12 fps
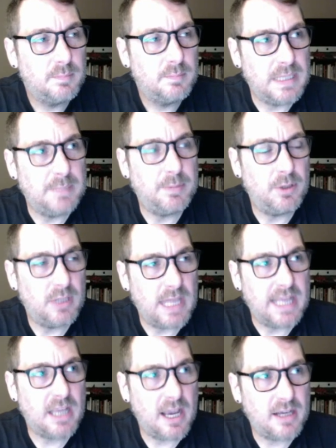people
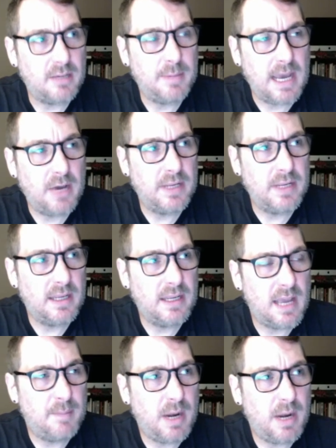like Jakob Hohwy.
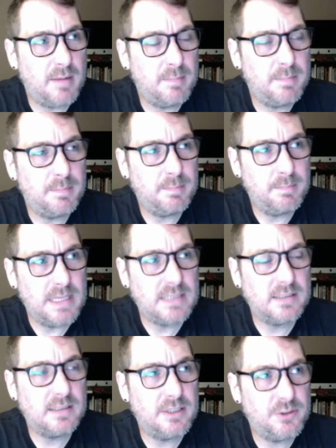I'm probably
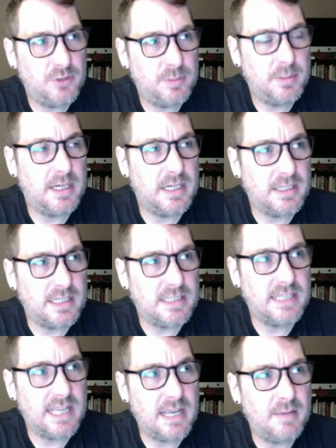misattributing this
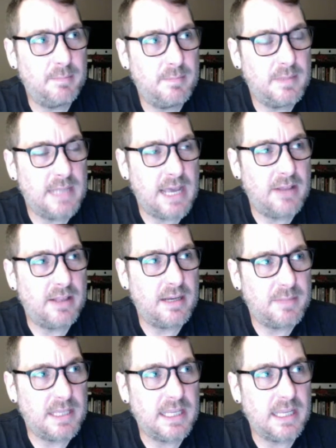to him now that
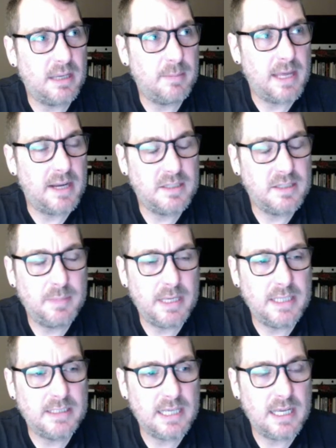I'm thinking about it,
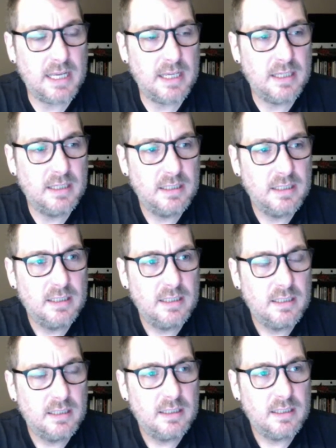but uh,
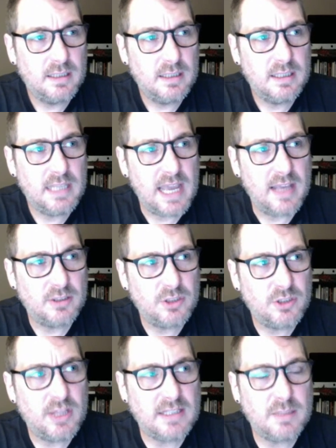yeah.
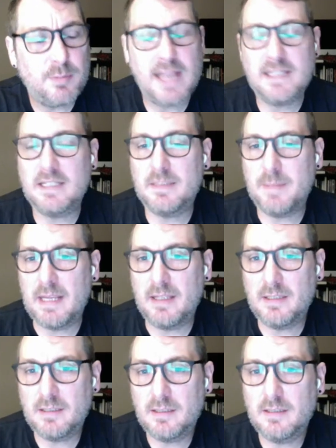So I mean, that surprises might,
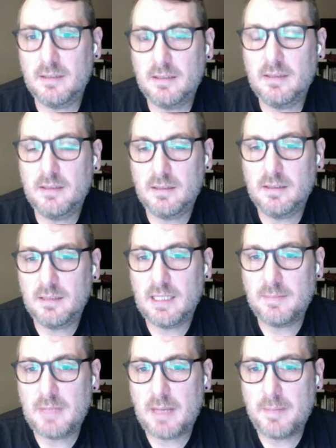me.
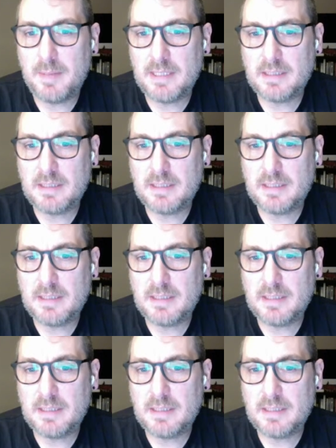Yeah, no, you might be